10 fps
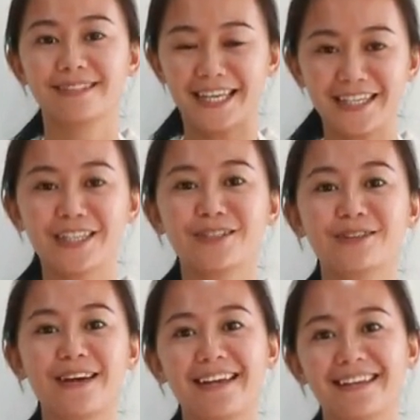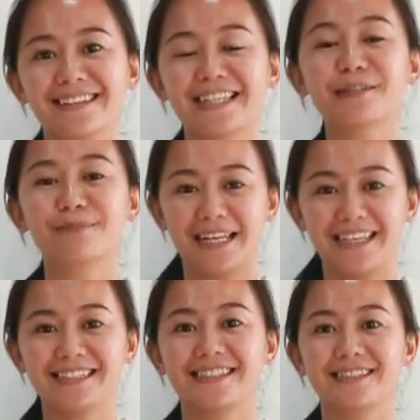Thank you and God
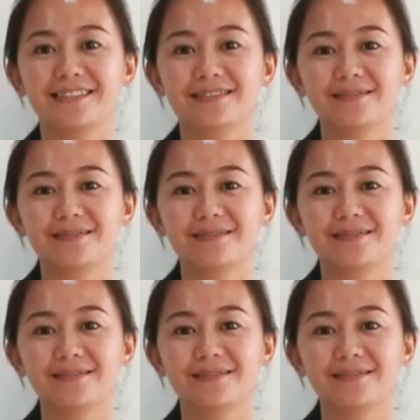bless.